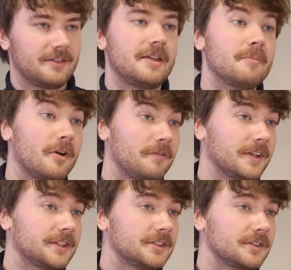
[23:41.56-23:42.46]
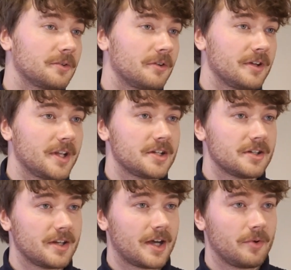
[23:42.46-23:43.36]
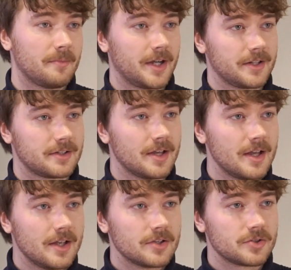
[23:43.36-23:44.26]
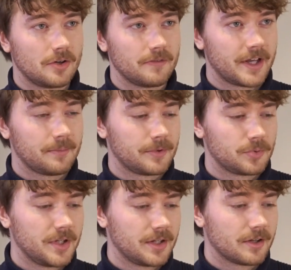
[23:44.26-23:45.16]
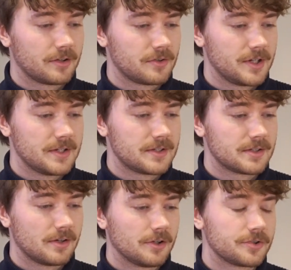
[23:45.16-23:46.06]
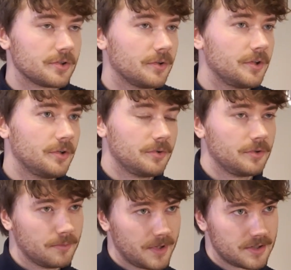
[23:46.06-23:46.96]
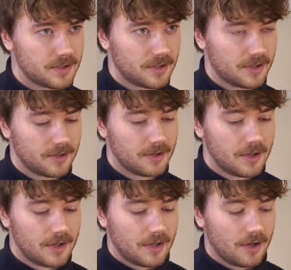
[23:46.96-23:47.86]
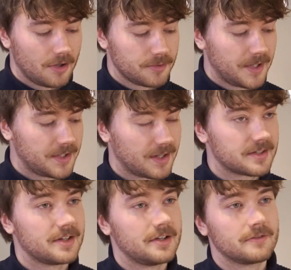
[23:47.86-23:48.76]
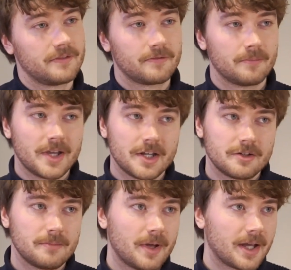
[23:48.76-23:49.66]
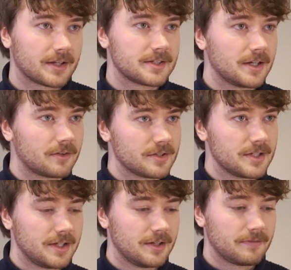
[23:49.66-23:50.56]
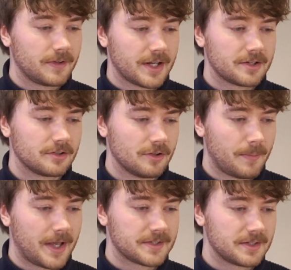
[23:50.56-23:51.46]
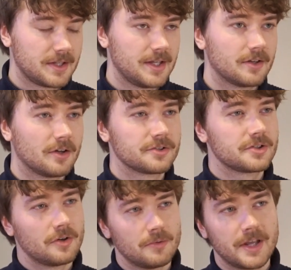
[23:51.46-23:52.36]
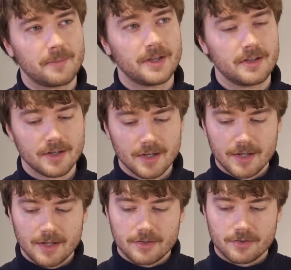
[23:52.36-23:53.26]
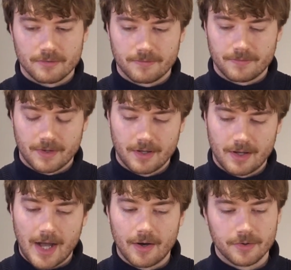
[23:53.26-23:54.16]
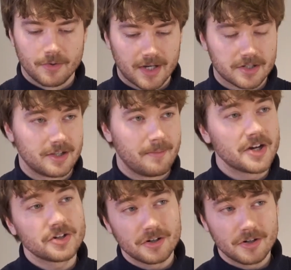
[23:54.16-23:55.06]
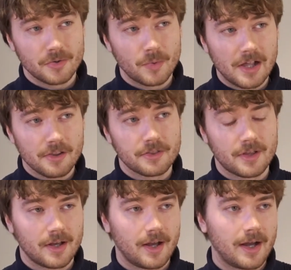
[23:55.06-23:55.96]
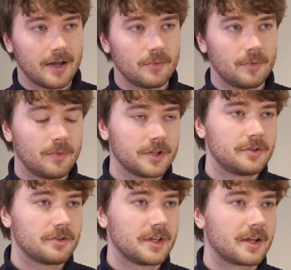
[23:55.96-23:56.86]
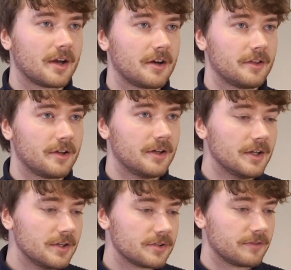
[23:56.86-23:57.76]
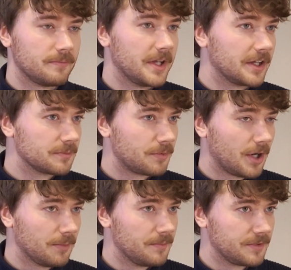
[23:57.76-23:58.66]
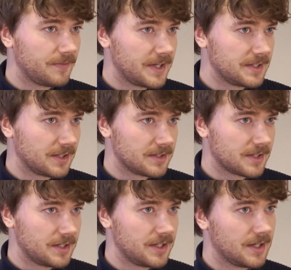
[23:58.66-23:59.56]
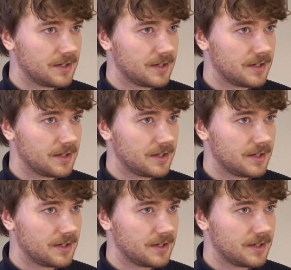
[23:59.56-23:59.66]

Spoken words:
imperfect coordination and how we might solve that between countries. Also, you mentioned the automatic exchange of information, bank secrecy, financial opacity, and also maybe sort of how you actually measure wealth. What do you think are the sort of biggest problems facing this idea